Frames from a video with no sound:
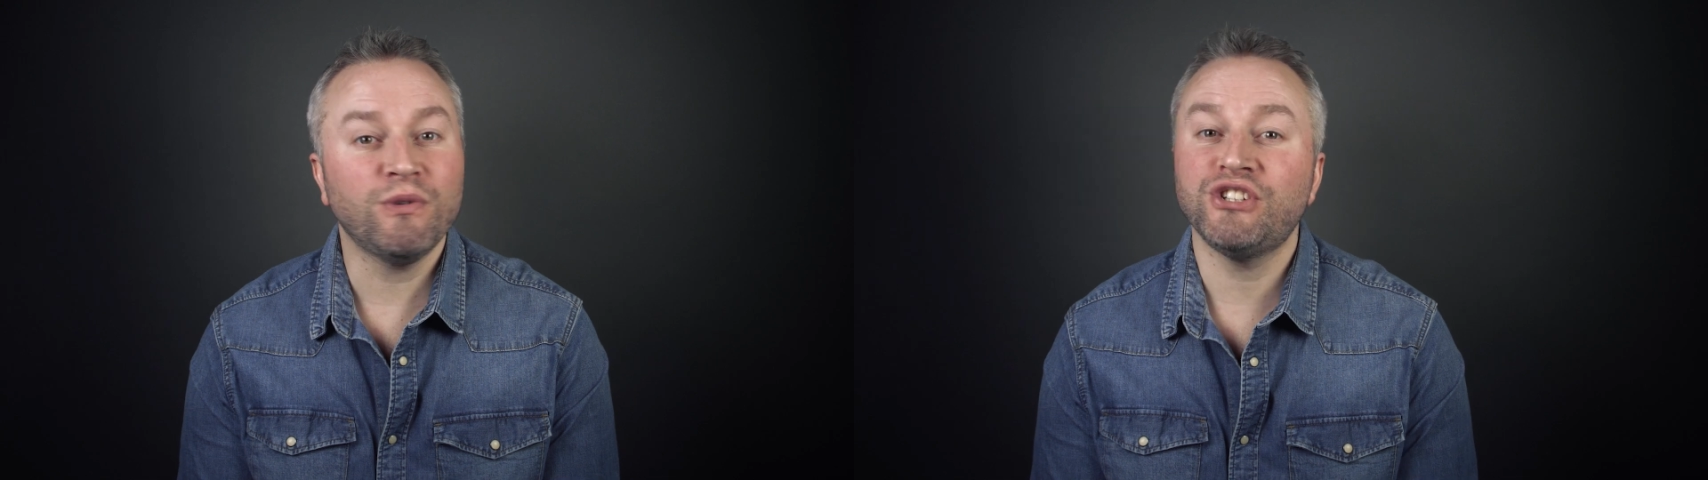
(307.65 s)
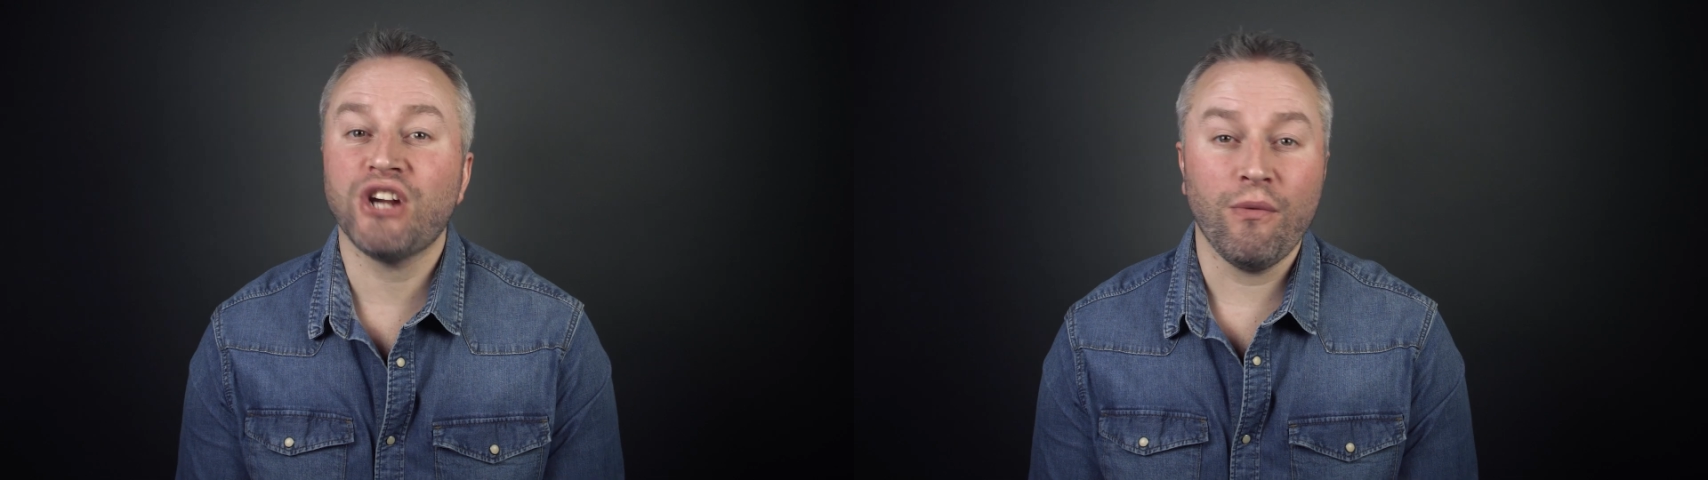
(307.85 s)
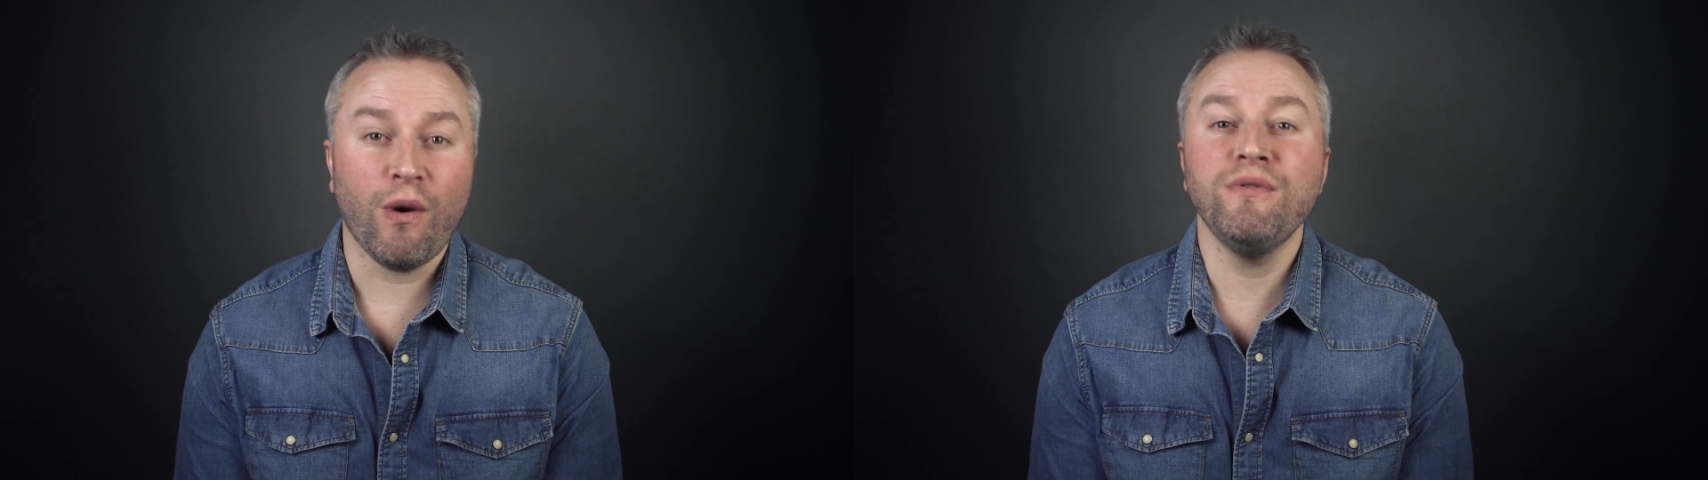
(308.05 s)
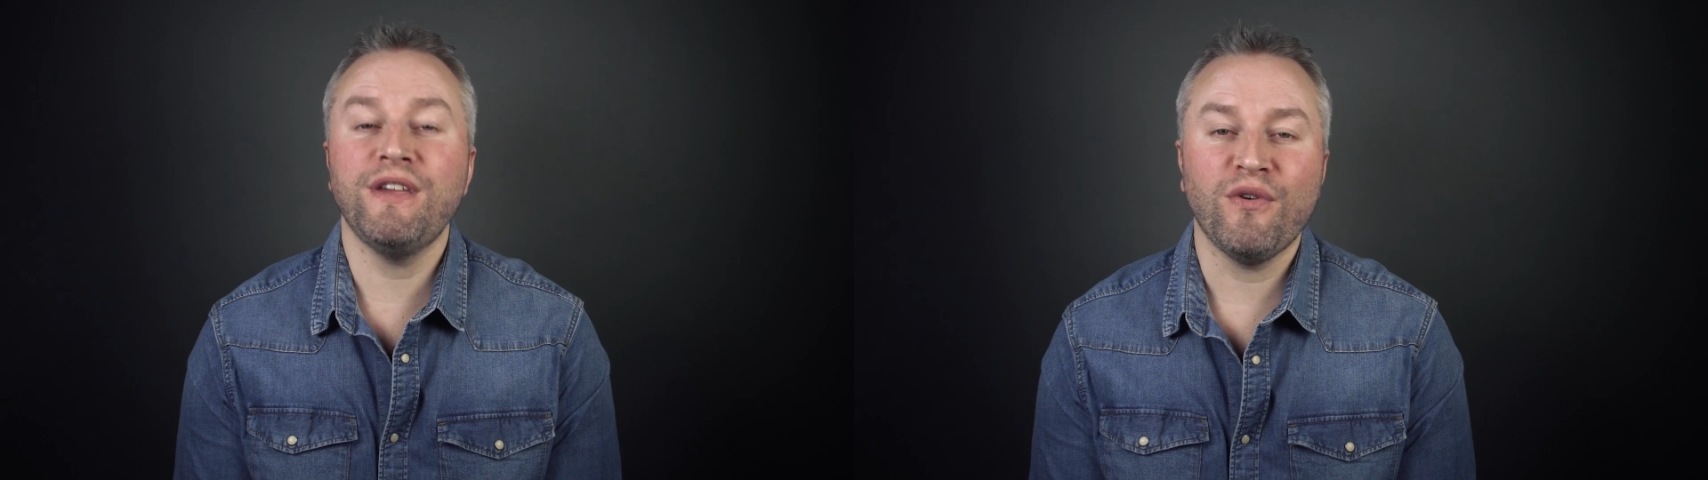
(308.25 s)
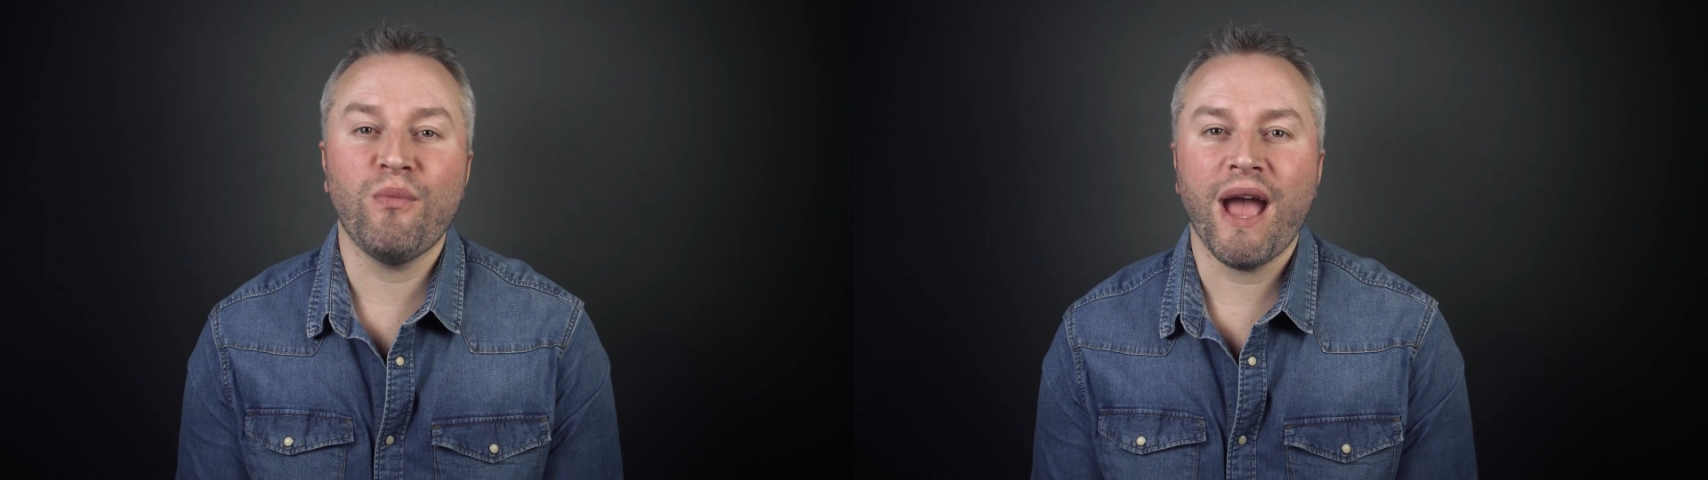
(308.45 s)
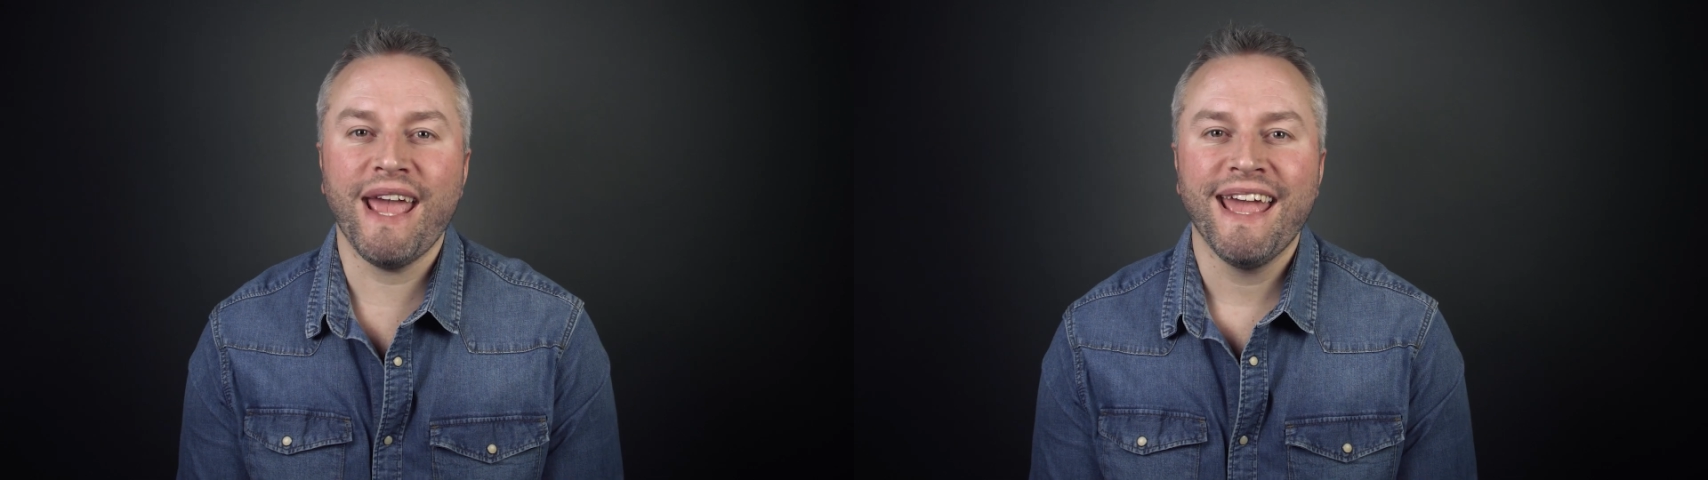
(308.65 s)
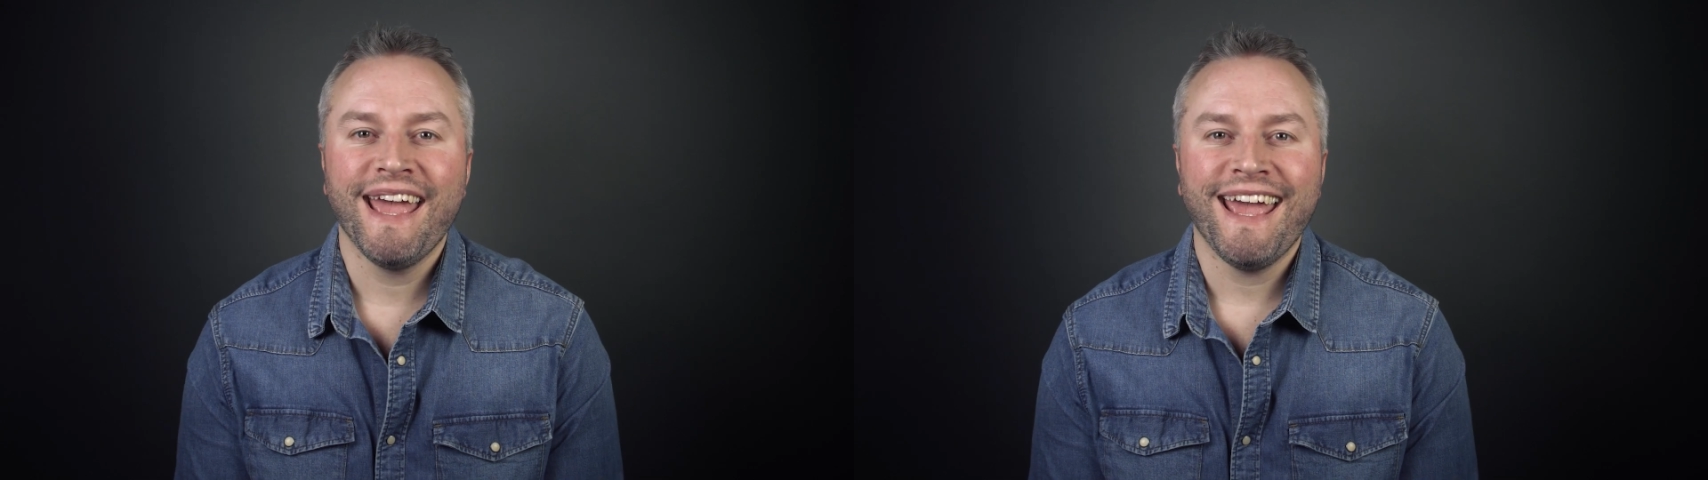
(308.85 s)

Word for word: which I won't give away